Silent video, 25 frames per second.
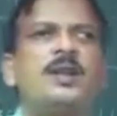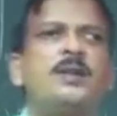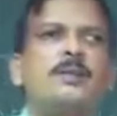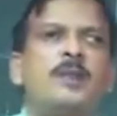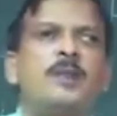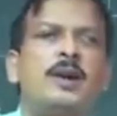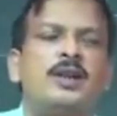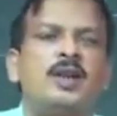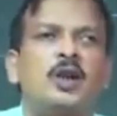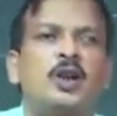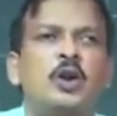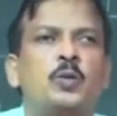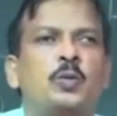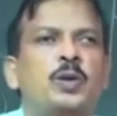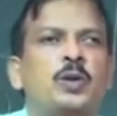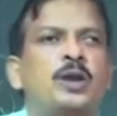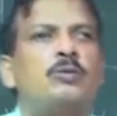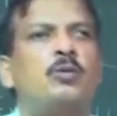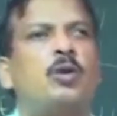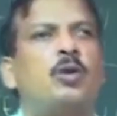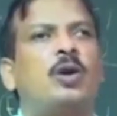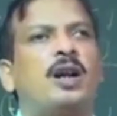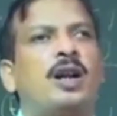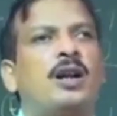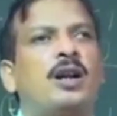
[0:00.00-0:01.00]
by the human
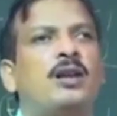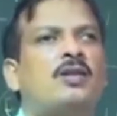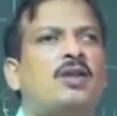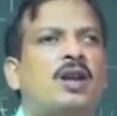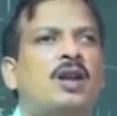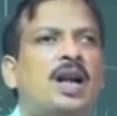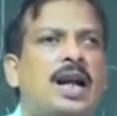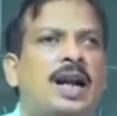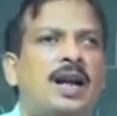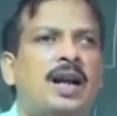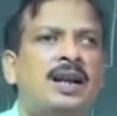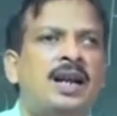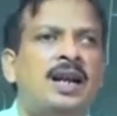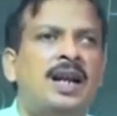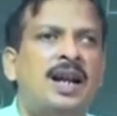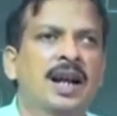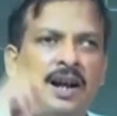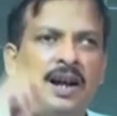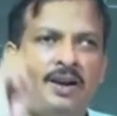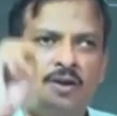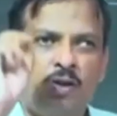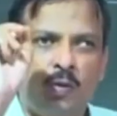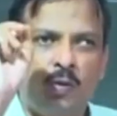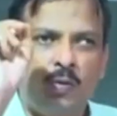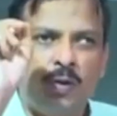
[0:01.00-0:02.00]
vocal tract
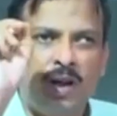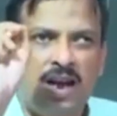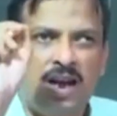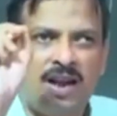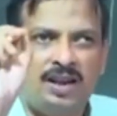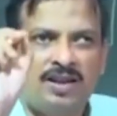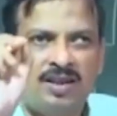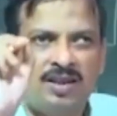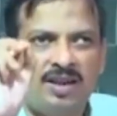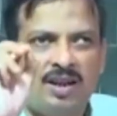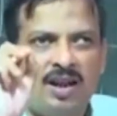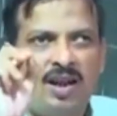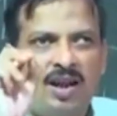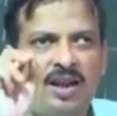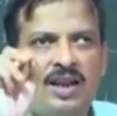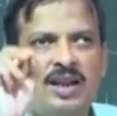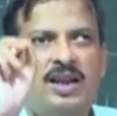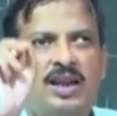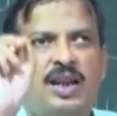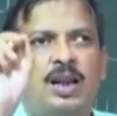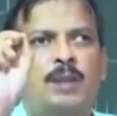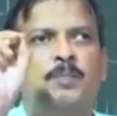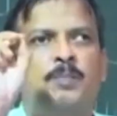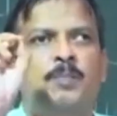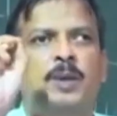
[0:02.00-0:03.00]
has to be
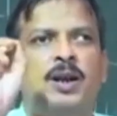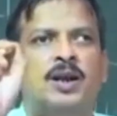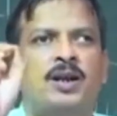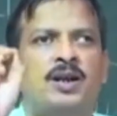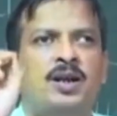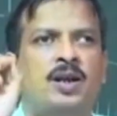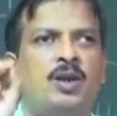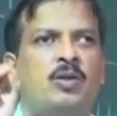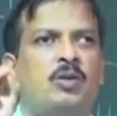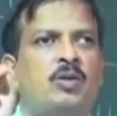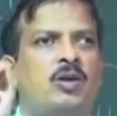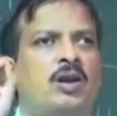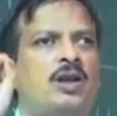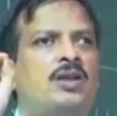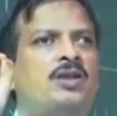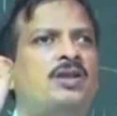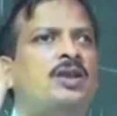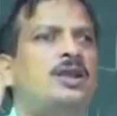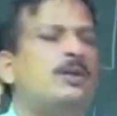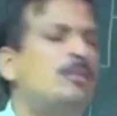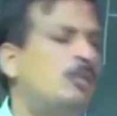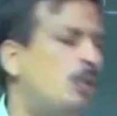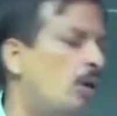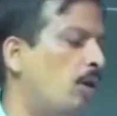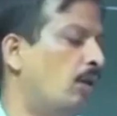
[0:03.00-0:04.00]
assigned a particular
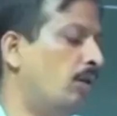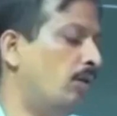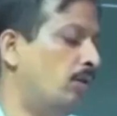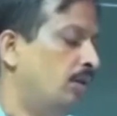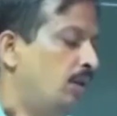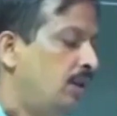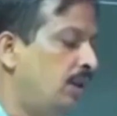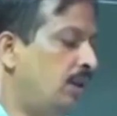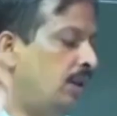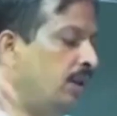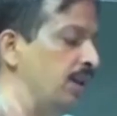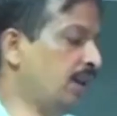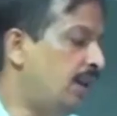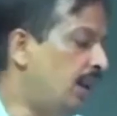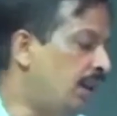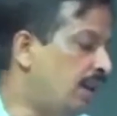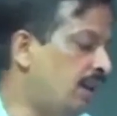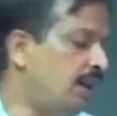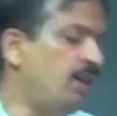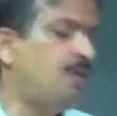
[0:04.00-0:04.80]
symbol, that